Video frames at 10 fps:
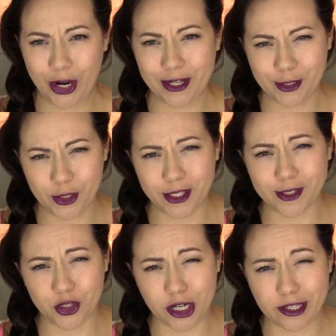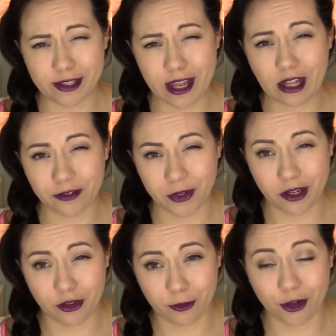Alright, so let's address the
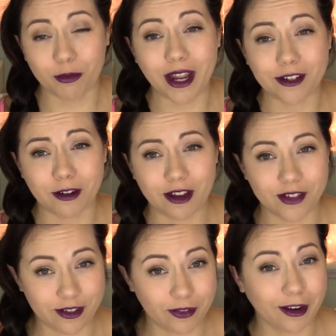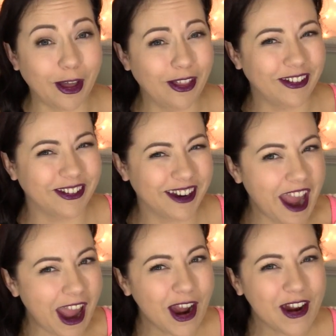elephant in the room. I do have a different color
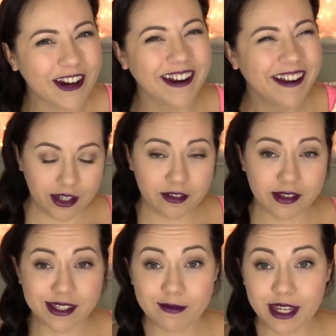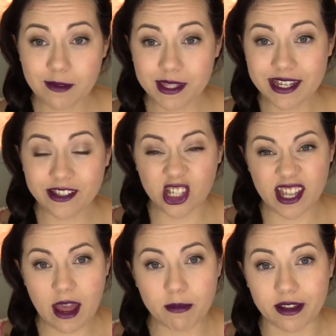hair. You know, sometimes things just
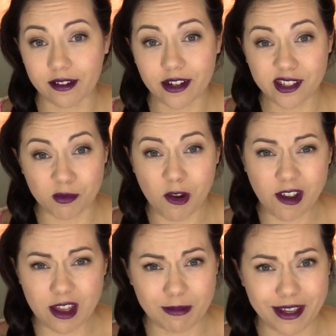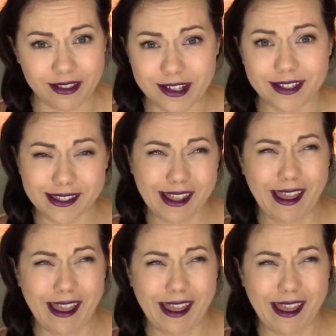happen and I just woke up like this.